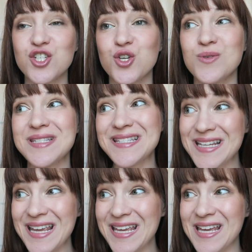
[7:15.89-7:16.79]
to
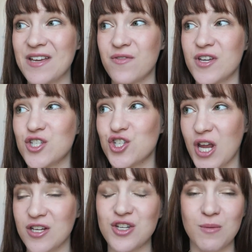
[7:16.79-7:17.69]
see if
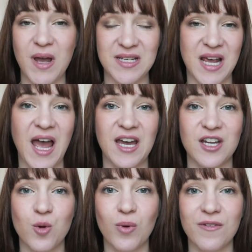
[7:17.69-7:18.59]
changing my
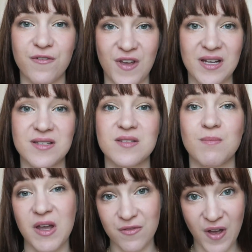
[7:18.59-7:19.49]
diet would fix
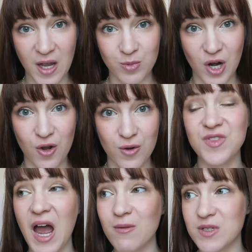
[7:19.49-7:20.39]
my fibro.
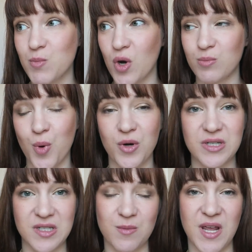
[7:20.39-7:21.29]
That was more
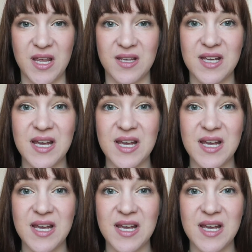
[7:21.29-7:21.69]
important to me.